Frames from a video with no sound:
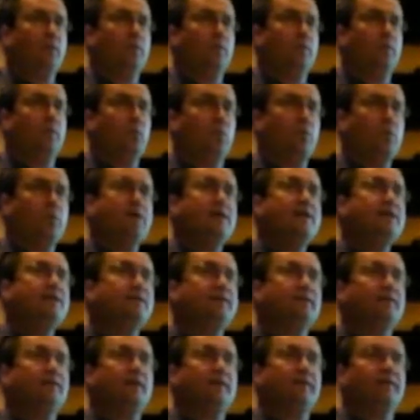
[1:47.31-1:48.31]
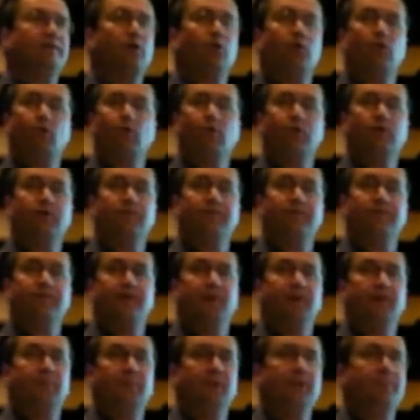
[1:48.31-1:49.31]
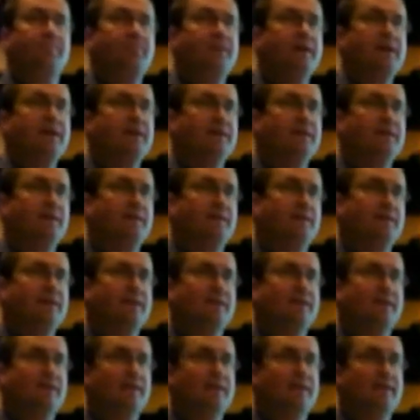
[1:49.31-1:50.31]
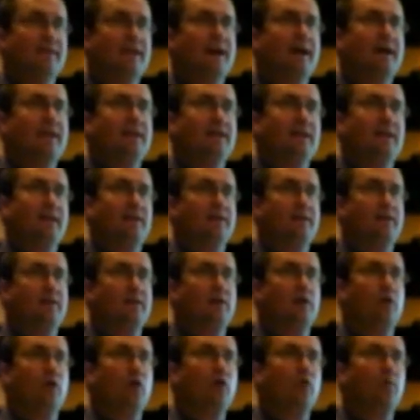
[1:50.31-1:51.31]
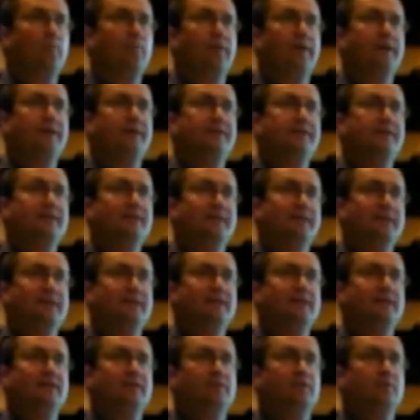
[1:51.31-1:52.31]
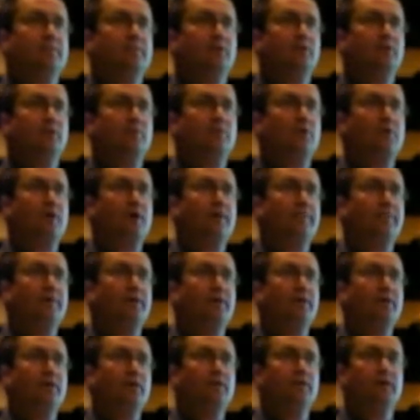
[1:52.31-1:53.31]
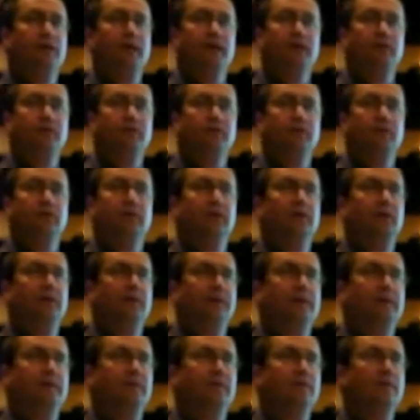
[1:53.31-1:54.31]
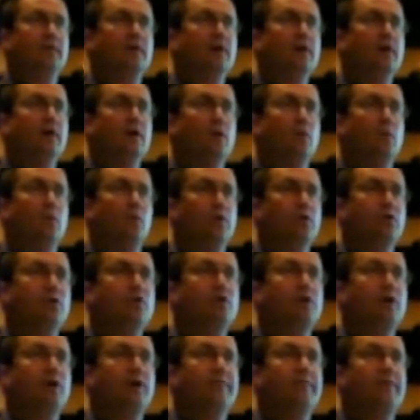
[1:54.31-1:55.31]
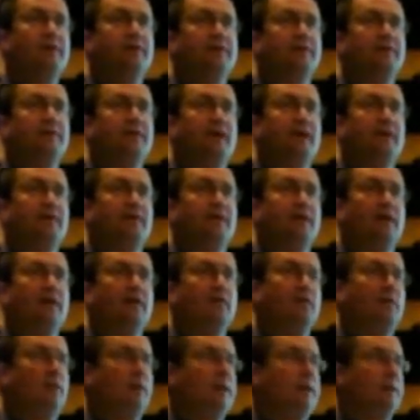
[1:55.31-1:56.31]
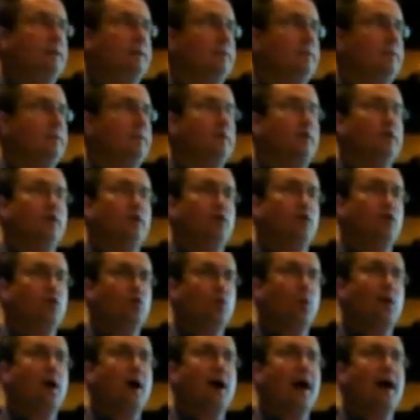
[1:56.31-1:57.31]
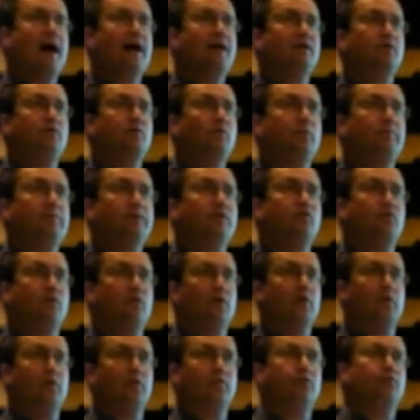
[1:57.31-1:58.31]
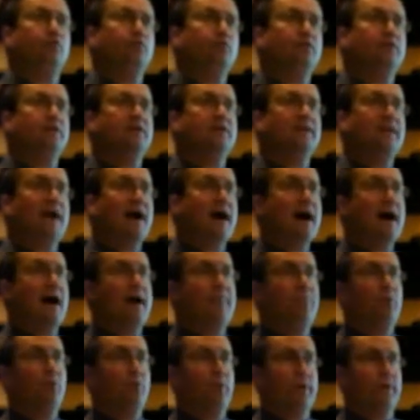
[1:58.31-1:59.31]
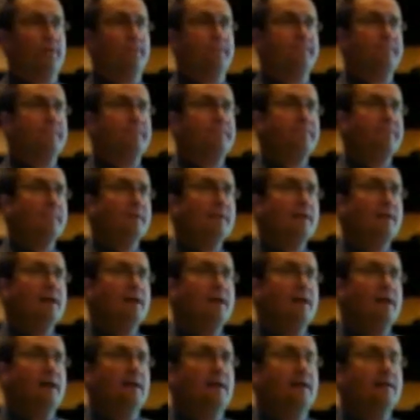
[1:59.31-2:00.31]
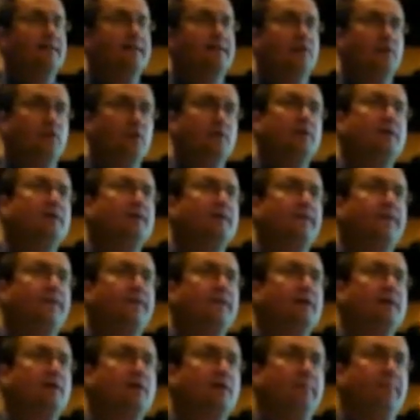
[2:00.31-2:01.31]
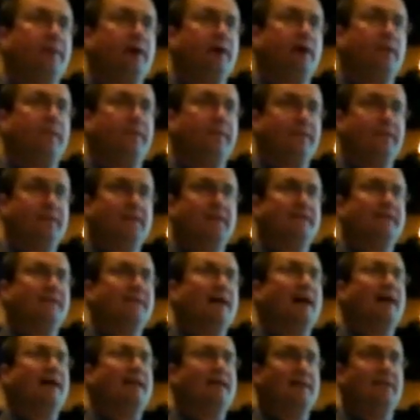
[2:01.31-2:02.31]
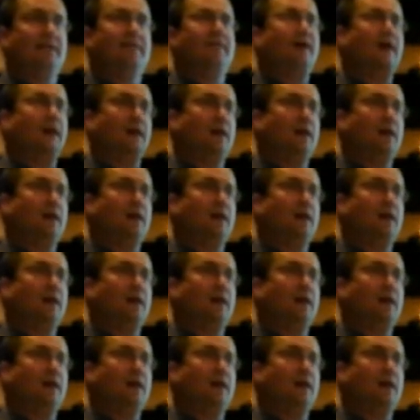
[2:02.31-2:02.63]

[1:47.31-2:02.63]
the reason that the Horn family picked this site as their home place is this is the most prominent location in Clayton. When you come into downtown Clayton, your eyes will be drawn to this high point. And he said, you need to think about this site in that